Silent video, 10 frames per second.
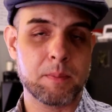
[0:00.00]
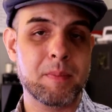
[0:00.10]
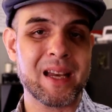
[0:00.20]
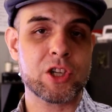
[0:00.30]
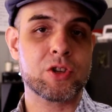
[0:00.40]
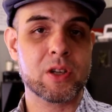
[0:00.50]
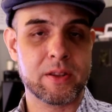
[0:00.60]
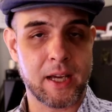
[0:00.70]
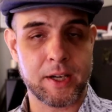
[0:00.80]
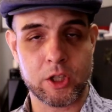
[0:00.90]
make sure
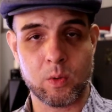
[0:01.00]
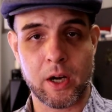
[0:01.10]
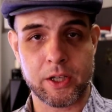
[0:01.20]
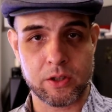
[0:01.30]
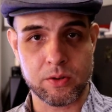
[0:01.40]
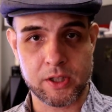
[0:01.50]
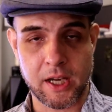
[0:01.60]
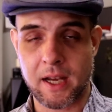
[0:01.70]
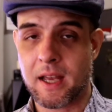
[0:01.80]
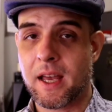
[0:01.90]
that you are
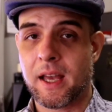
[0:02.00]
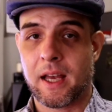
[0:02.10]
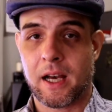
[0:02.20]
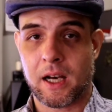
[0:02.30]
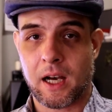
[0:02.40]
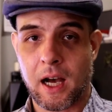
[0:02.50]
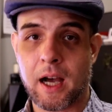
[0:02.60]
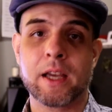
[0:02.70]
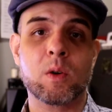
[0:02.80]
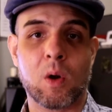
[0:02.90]
using a
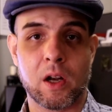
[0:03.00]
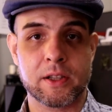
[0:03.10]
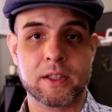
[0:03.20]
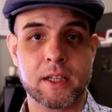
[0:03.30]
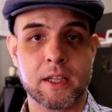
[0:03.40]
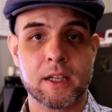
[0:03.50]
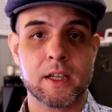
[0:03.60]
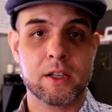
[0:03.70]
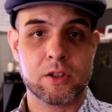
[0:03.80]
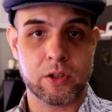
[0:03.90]
high quality
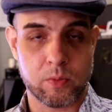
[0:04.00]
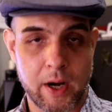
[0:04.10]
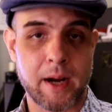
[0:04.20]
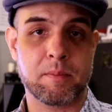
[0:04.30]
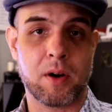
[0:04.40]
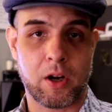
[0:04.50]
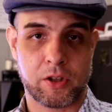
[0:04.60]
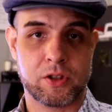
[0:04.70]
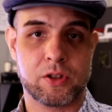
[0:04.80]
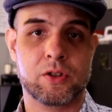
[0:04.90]
direct
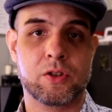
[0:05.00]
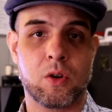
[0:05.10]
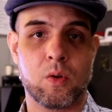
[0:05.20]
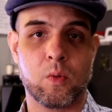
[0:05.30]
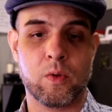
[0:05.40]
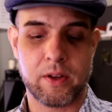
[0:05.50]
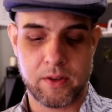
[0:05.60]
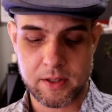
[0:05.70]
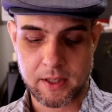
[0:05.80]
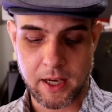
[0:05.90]
box. So in
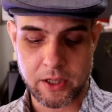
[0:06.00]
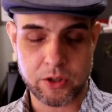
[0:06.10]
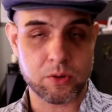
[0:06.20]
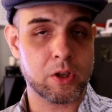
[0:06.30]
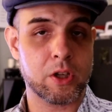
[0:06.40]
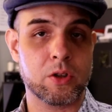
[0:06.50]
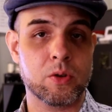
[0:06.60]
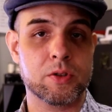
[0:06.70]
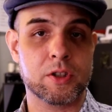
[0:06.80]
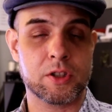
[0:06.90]
this case, you can
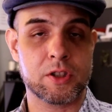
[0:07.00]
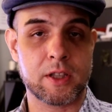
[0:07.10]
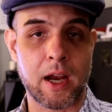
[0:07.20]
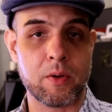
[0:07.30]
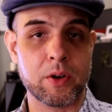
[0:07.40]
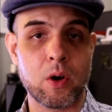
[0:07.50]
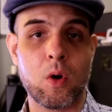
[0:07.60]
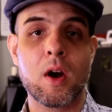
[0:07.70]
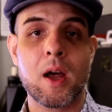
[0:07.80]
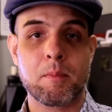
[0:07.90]
use a
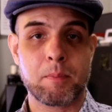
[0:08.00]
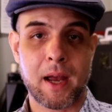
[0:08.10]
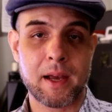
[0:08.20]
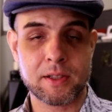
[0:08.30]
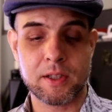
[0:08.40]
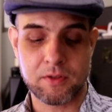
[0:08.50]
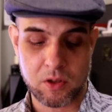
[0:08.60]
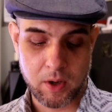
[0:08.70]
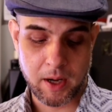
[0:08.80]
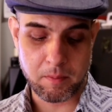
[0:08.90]
stereo passive
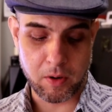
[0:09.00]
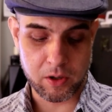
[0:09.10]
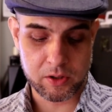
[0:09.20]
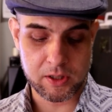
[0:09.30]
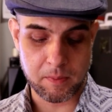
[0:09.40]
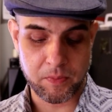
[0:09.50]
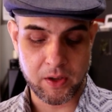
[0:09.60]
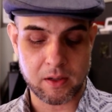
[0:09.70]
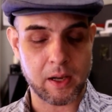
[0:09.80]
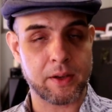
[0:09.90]
direct box,
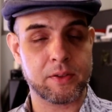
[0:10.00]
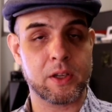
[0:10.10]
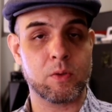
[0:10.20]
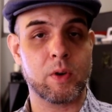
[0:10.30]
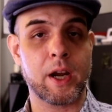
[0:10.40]
something like the